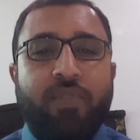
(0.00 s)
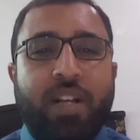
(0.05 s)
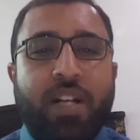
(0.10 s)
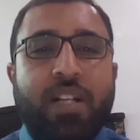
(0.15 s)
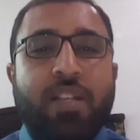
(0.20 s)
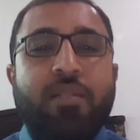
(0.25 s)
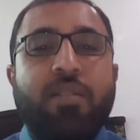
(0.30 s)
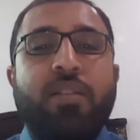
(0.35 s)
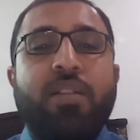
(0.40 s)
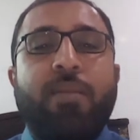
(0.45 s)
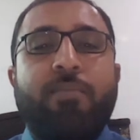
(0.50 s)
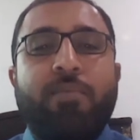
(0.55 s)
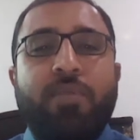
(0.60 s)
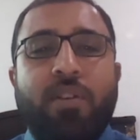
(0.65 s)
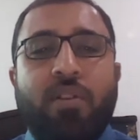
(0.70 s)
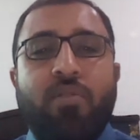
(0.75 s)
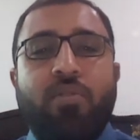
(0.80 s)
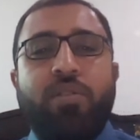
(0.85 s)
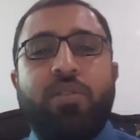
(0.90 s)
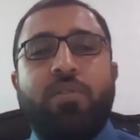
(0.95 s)
that in-depth
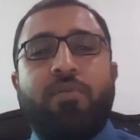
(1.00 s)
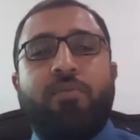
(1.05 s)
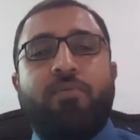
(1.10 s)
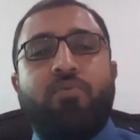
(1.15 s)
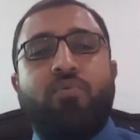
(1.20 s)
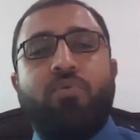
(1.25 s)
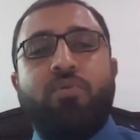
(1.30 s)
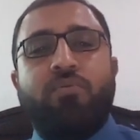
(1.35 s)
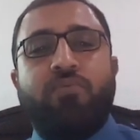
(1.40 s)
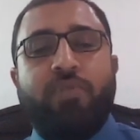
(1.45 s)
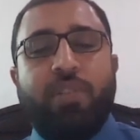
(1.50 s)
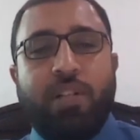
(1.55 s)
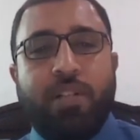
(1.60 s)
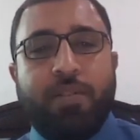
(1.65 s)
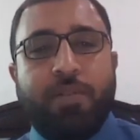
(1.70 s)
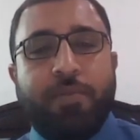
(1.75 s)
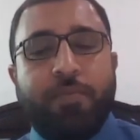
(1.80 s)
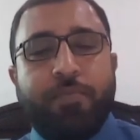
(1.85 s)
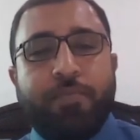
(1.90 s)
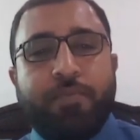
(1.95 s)
knowledge of those
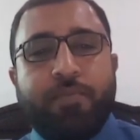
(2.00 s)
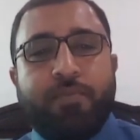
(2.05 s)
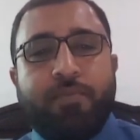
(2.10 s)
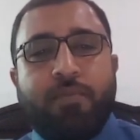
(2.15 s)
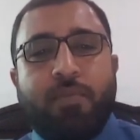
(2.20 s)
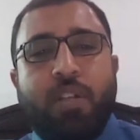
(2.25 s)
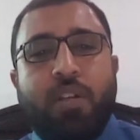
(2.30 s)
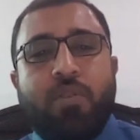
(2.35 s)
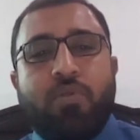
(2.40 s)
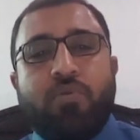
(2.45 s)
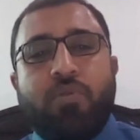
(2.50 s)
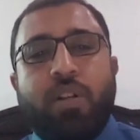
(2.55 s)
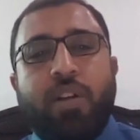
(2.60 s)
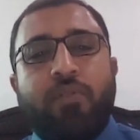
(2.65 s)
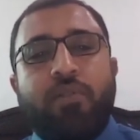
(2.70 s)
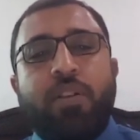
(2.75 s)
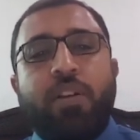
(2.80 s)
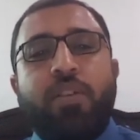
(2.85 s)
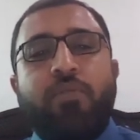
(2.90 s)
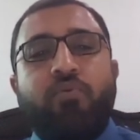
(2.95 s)
fields. So
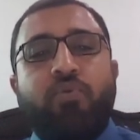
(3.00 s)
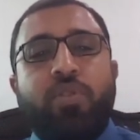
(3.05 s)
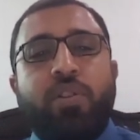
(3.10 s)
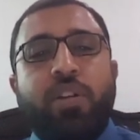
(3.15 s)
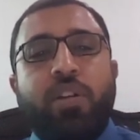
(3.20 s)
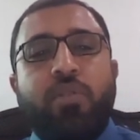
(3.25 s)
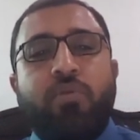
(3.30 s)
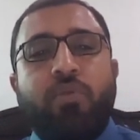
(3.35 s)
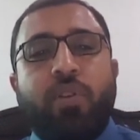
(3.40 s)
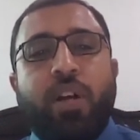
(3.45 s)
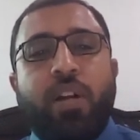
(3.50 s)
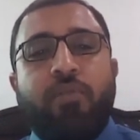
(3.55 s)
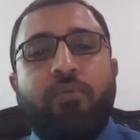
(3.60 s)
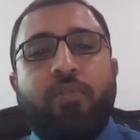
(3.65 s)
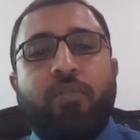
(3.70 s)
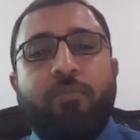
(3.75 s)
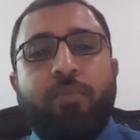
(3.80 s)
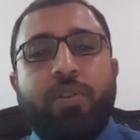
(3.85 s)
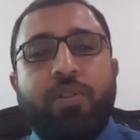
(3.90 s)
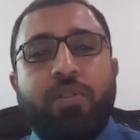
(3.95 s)
definitely we need to get
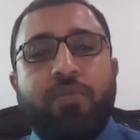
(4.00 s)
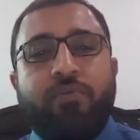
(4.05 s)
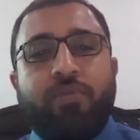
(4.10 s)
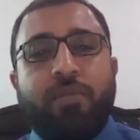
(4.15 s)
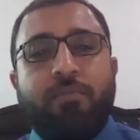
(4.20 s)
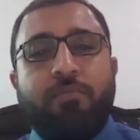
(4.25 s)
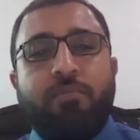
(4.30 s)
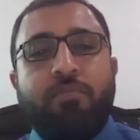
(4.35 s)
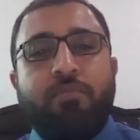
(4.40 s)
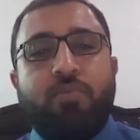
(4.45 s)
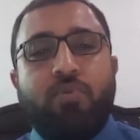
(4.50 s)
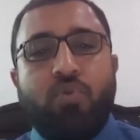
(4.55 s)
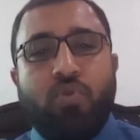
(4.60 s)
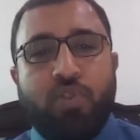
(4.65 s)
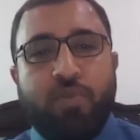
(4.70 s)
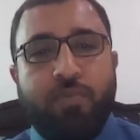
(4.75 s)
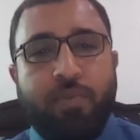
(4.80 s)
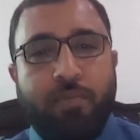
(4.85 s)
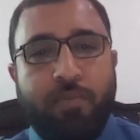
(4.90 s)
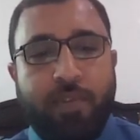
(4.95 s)
information from
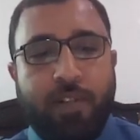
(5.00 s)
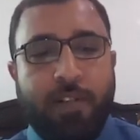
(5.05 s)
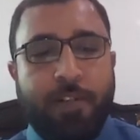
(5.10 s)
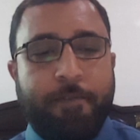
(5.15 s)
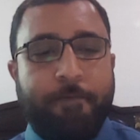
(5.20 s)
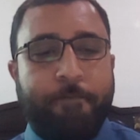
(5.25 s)
those people.